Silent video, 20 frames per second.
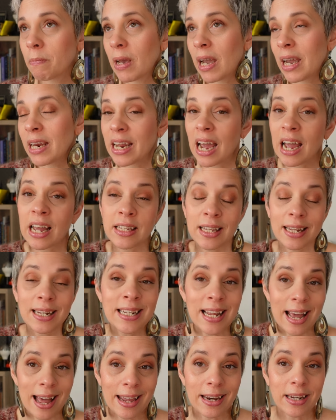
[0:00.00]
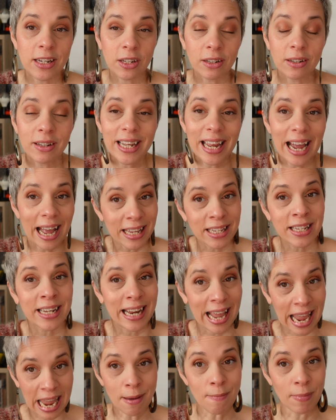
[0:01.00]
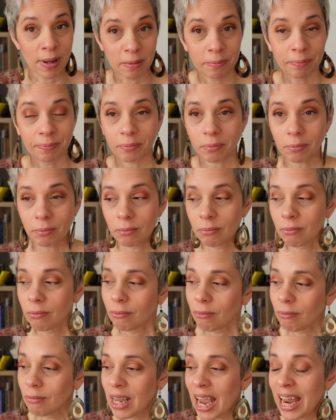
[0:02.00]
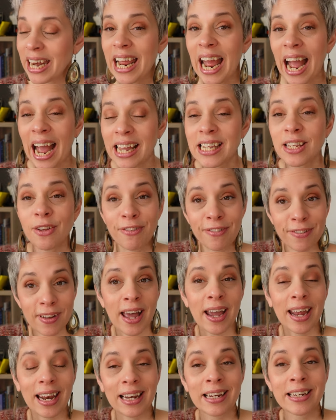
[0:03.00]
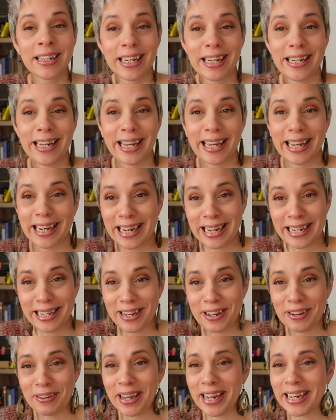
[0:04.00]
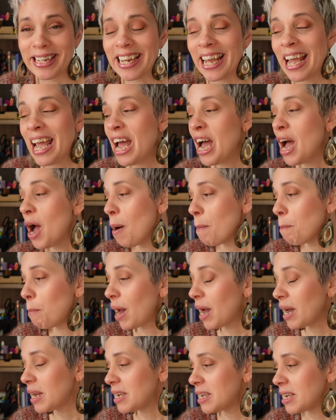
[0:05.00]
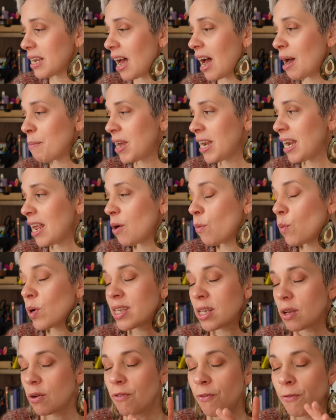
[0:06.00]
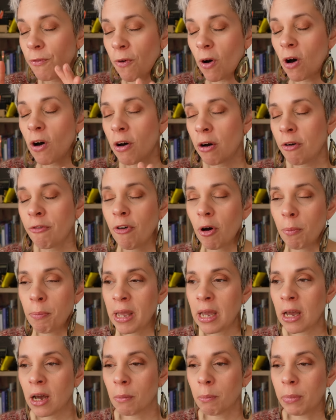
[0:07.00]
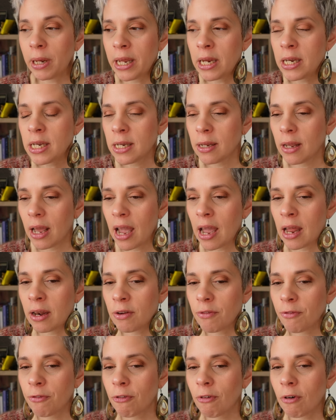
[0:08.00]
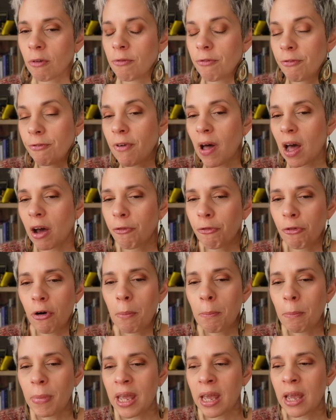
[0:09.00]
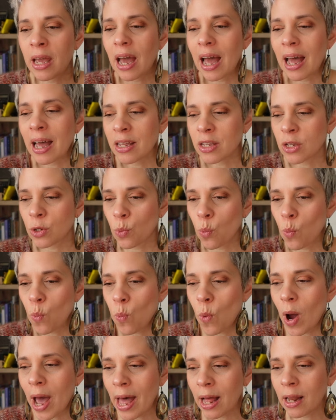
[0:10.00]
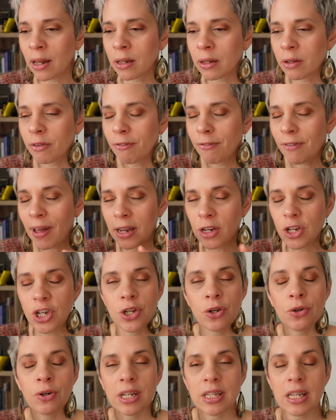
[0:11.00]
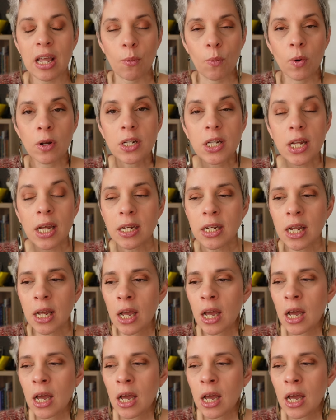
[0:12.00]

it has a title, it has a name, and it has a file to dedicate to it. But I mean, it was far from being complete and far from being as well fine-tuned as I wanted.